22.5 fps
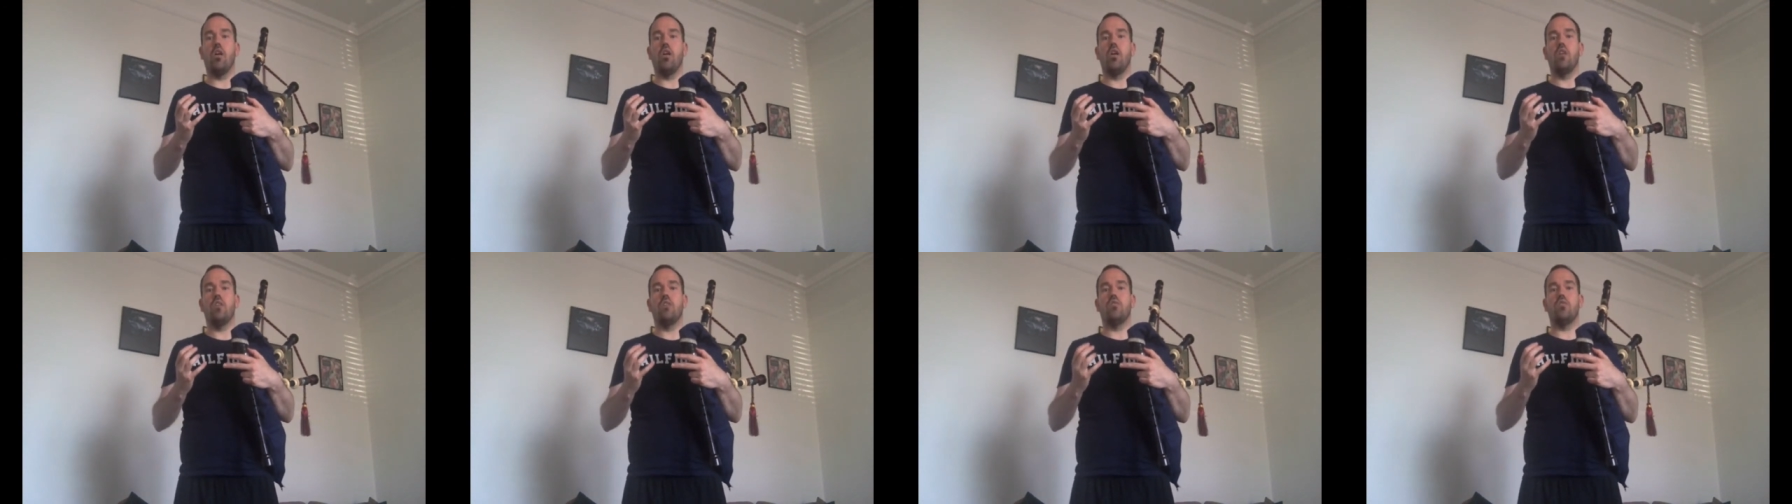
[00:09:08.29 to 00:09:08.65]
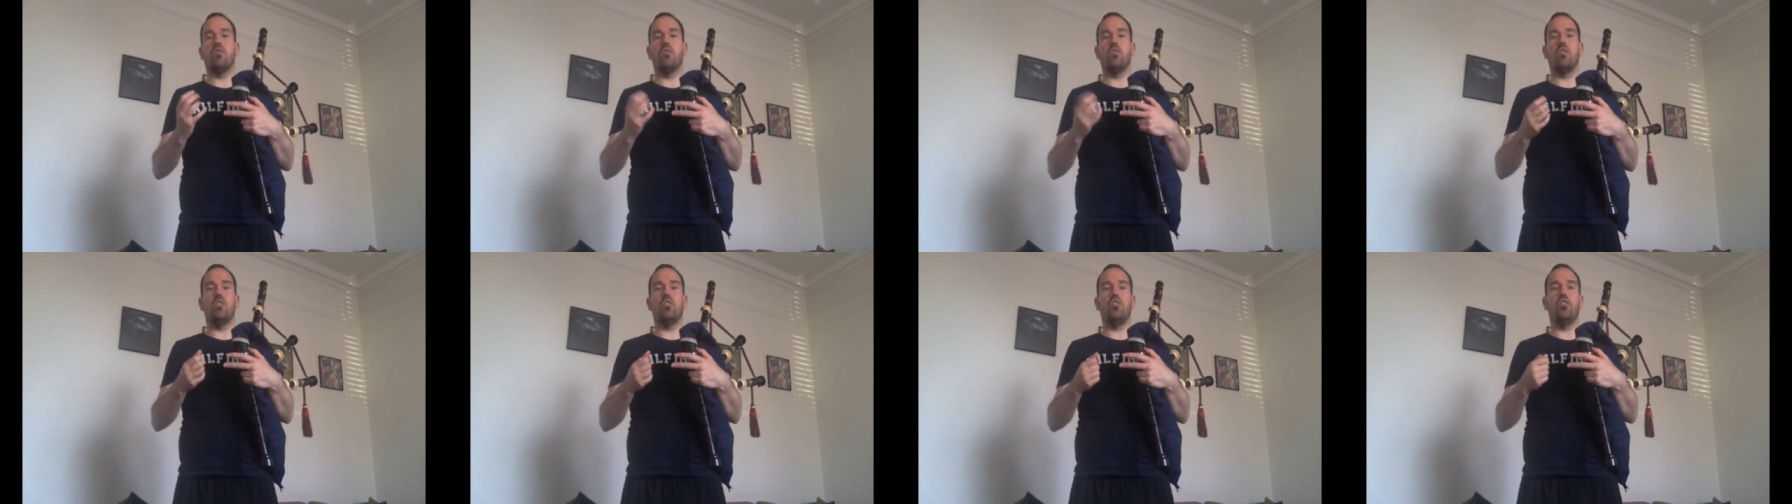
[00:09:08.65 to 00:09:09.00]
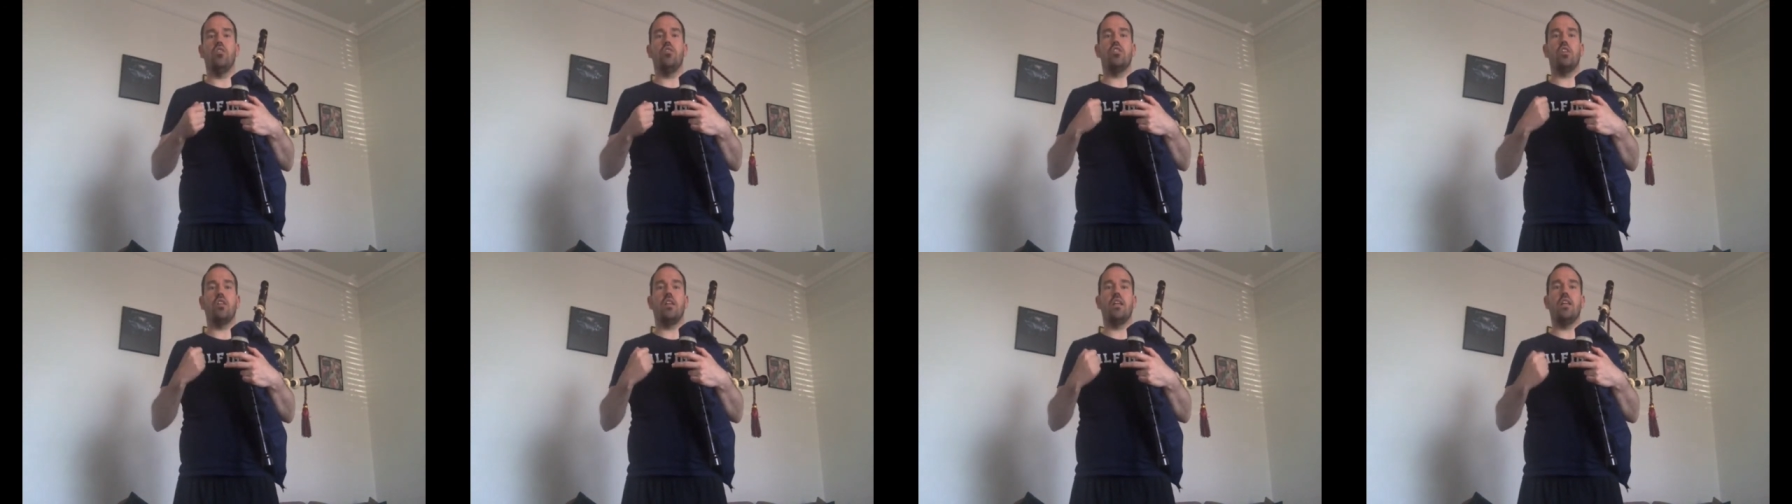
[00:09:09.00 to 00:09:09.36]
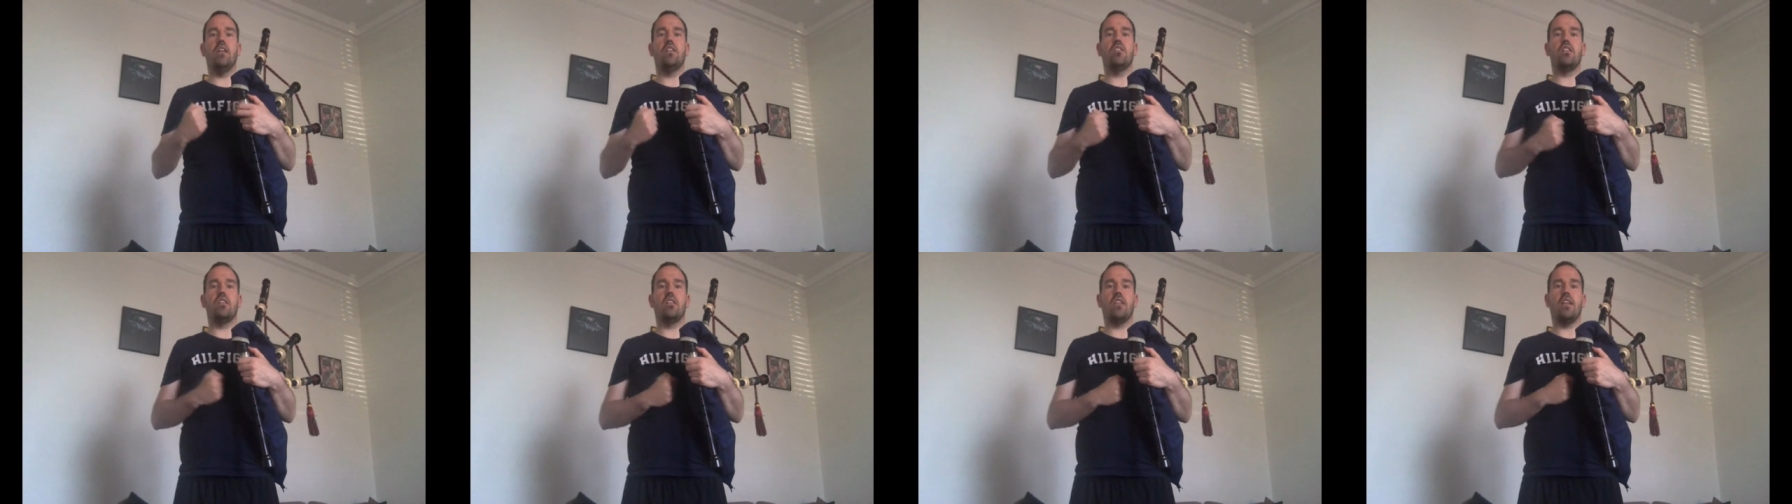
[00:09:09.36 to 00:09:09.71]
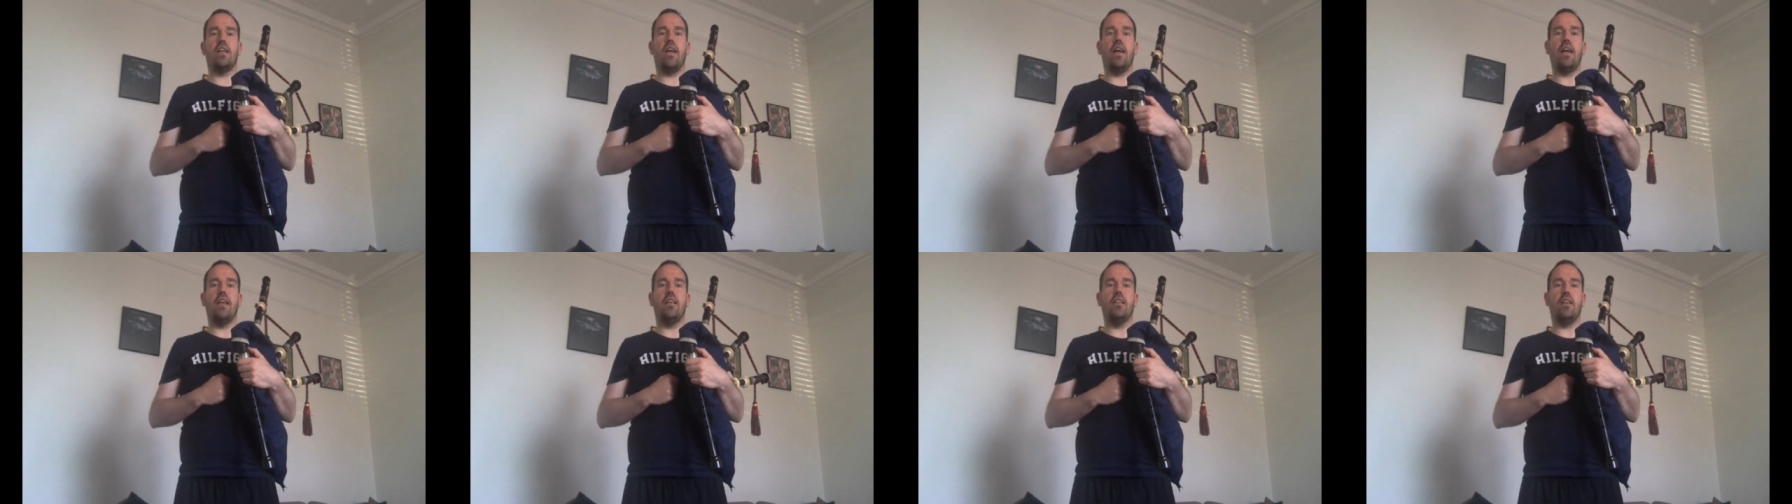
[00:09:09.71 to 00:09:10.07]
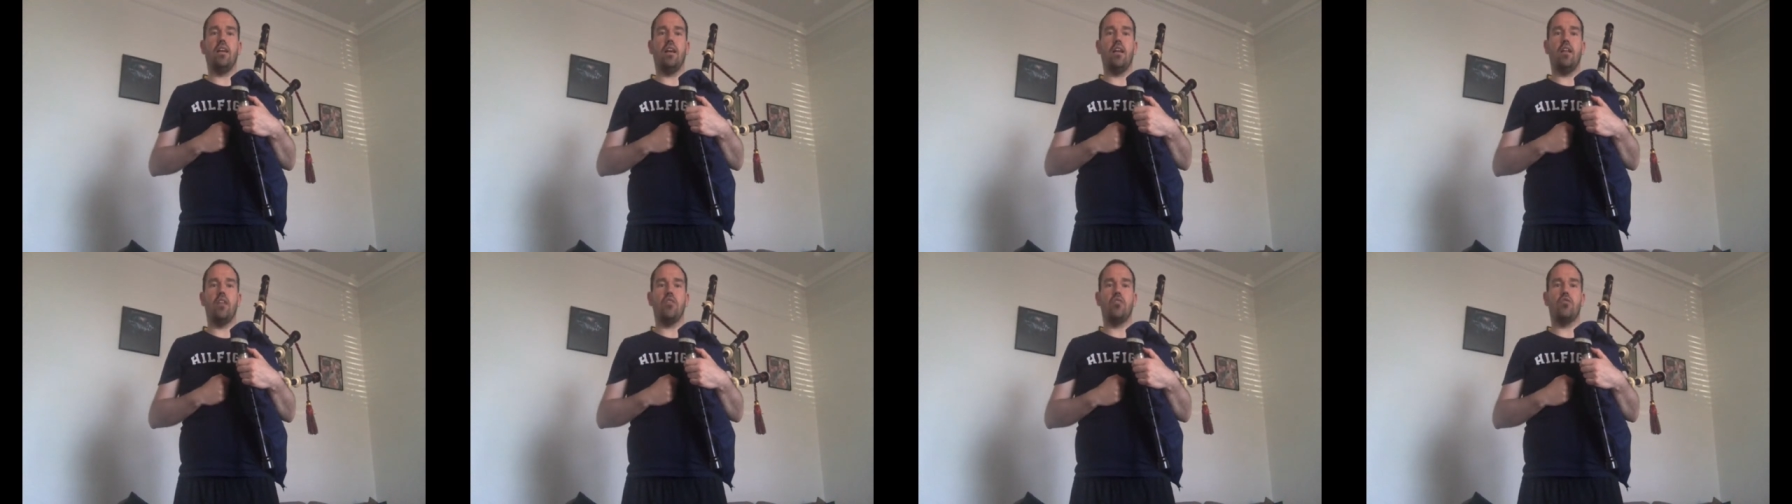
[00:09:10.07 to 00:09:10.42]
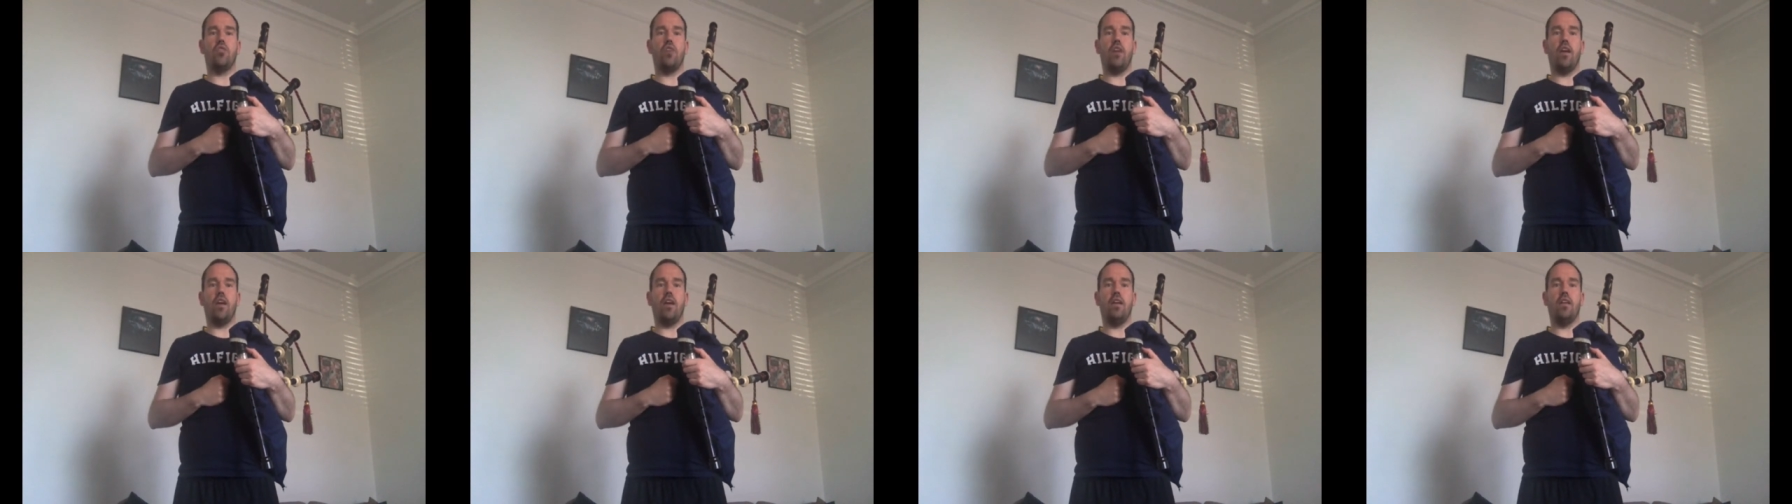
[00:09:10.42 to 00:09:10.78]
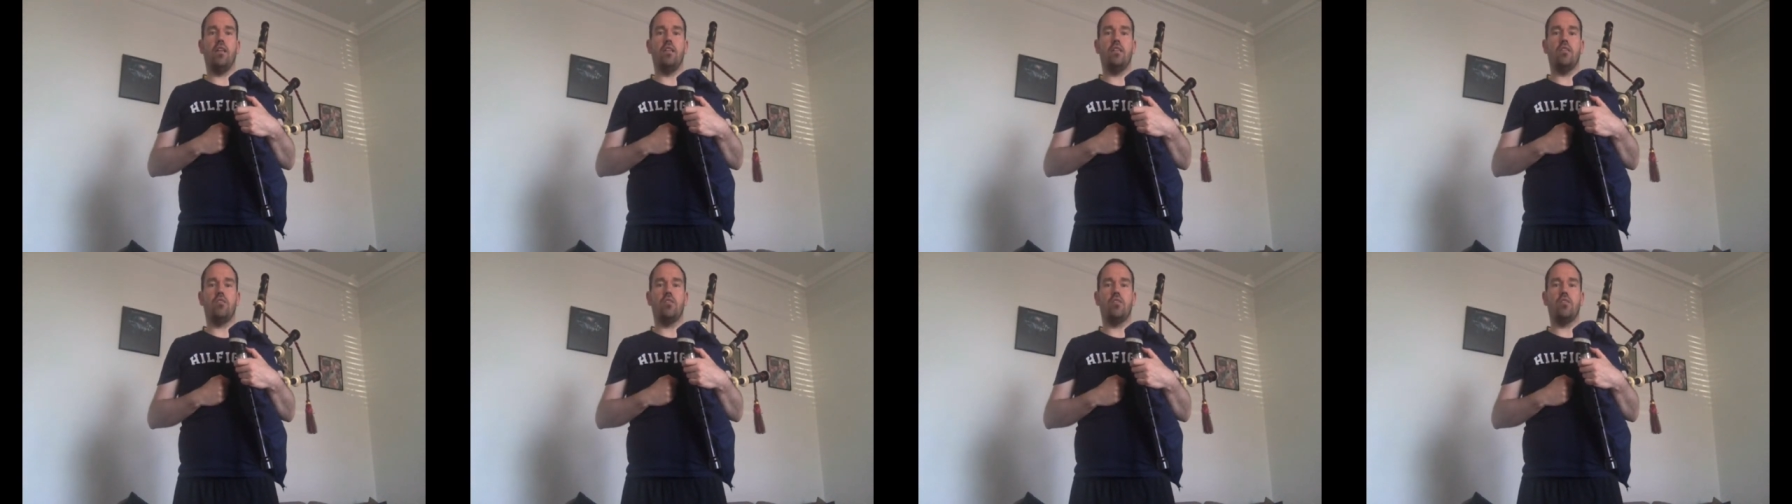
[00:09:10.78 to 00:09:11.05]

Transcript: So use your ears as a guide and try